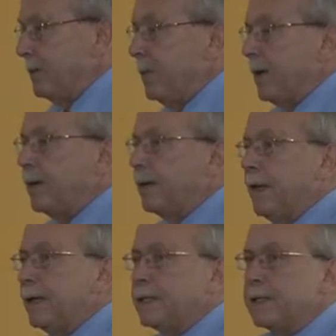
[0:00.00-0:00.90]
about
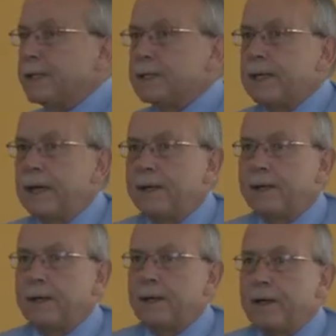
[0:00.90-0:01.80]
that is that
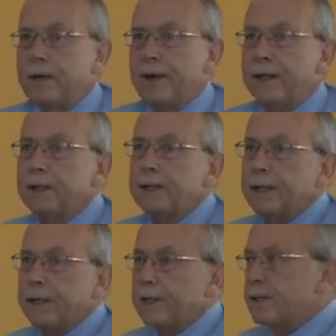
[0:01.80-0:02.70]
the rector,
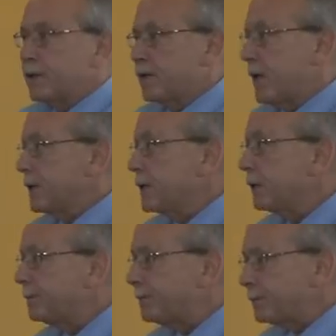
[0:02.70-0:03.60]
in his
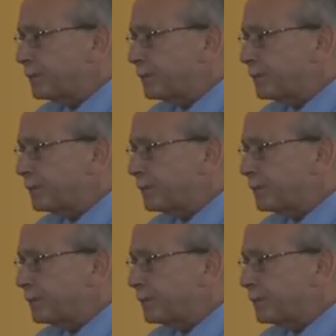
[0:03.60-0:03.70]
discussion,